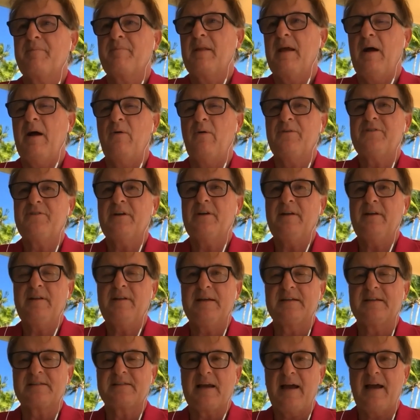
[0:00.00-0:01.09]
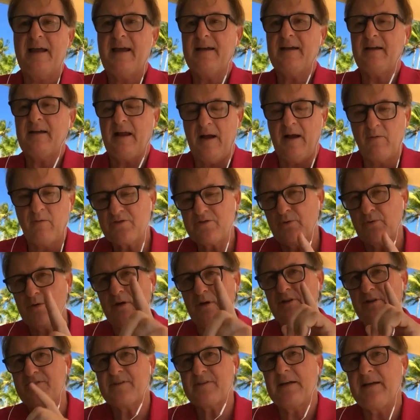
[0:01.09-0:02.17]
I will tell you this I, I was a real
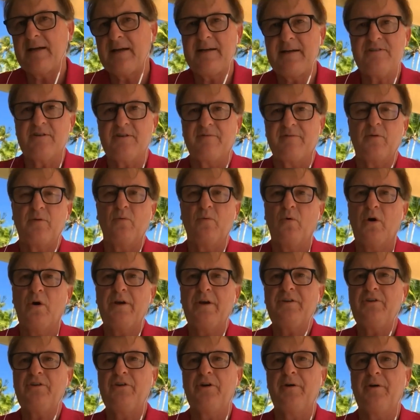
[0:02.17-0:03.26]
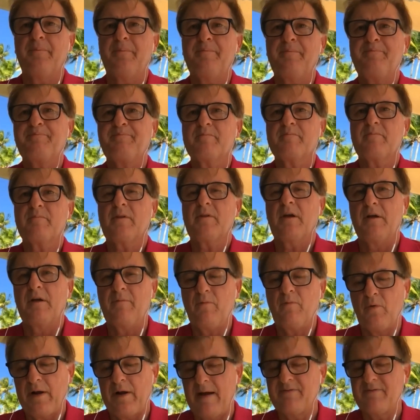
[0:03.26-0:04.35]
estate agent for one year.
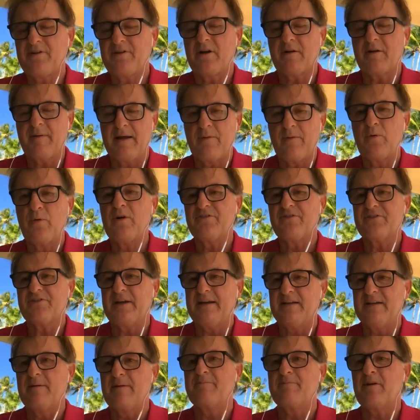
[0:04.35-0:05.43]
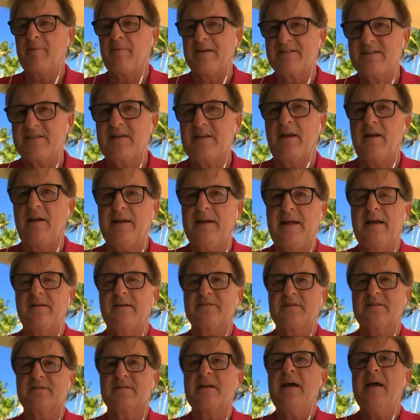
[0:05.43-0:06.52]
When I talk about a real estate agent, I'm talking about selling
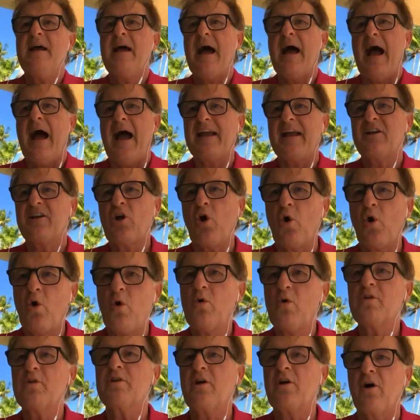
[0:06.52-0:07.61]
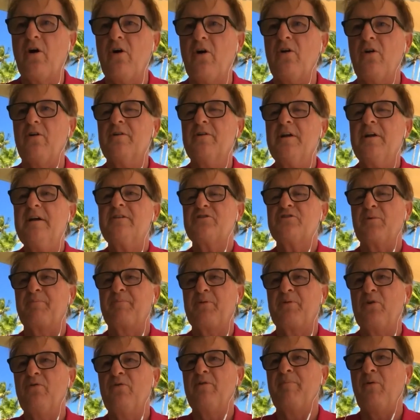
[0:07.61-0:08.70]
houses. I cold called to
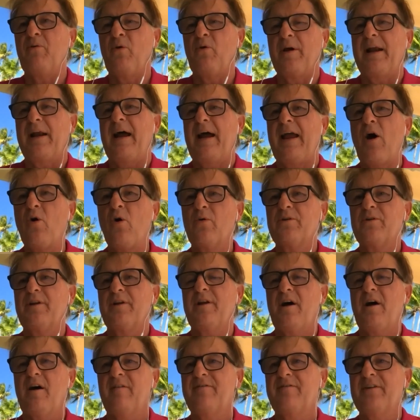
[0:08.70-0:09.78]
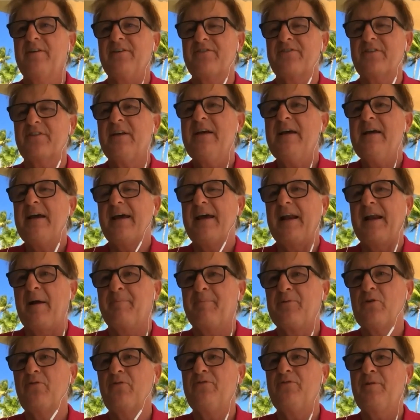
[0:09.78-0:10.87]
prove a point. I owned an office and I
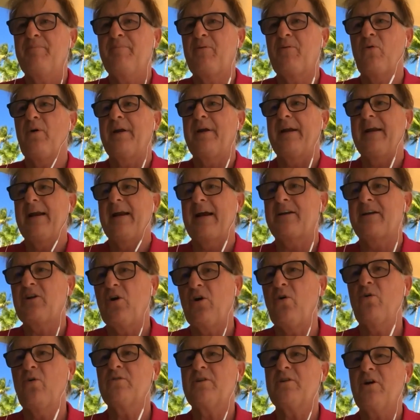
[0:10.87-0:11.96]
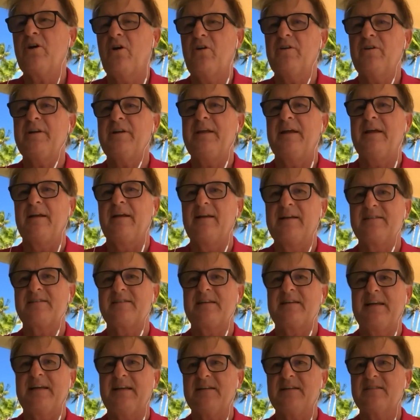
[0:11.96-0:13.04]
proved a point and I cold called to get
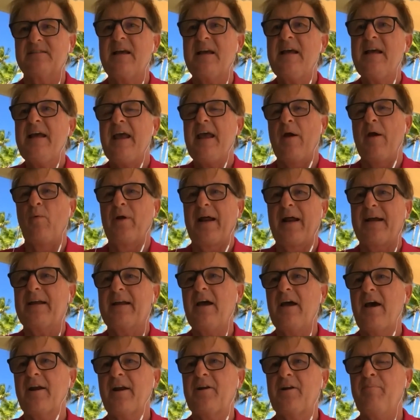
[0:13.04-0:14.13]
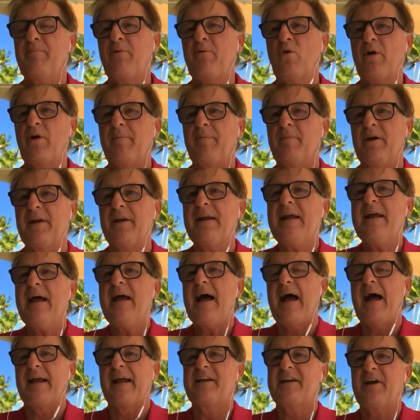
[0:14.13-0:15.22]
listings. And when I got an appointment,
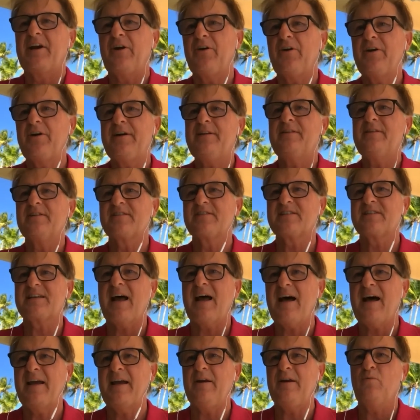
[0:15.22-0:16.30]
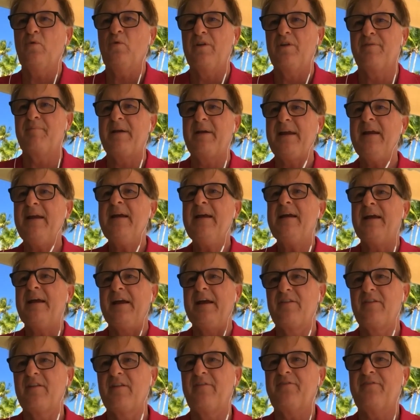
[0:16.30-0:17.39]
I carried the sign with me
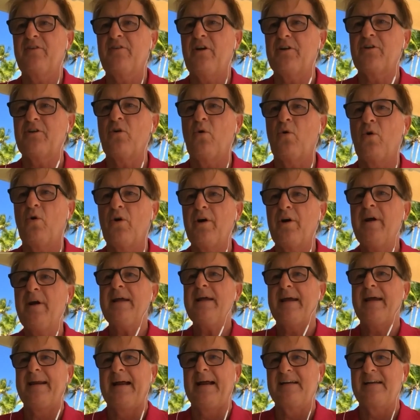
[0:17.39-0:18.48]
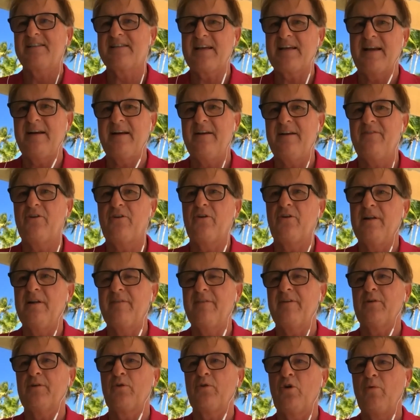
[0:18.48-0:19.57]
in the front door and I set it in their
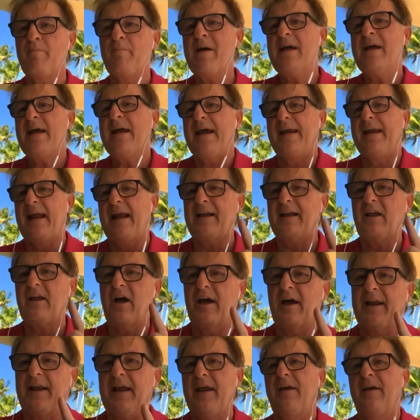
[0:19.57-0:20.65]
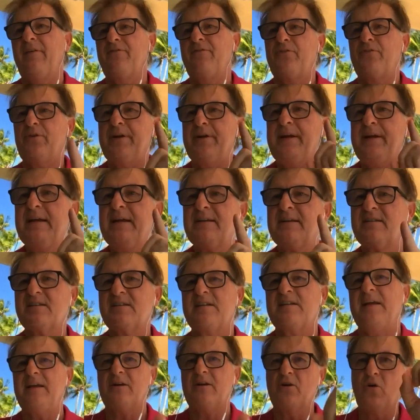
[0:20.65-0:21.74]
living room. And I got every
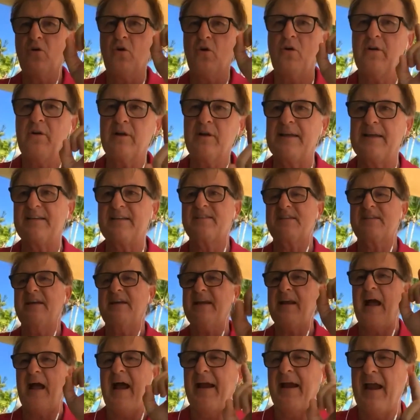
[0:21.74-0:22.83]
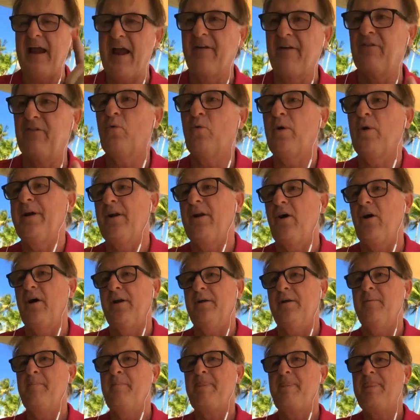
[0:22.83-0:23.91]
single listing I ever went on
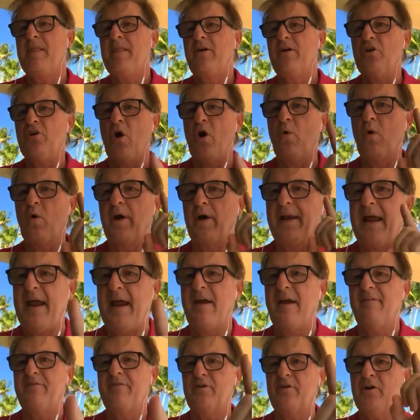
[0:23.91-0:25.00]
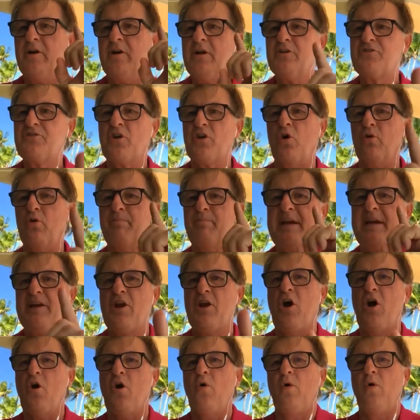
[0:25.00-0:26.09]
no one ever told me
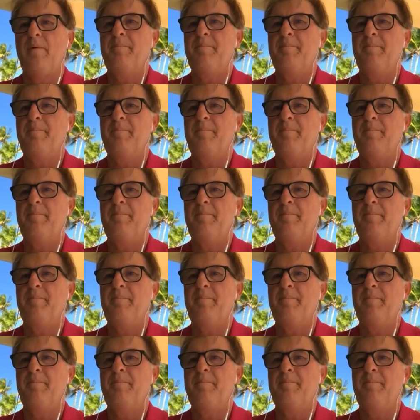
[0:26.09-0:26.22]
no.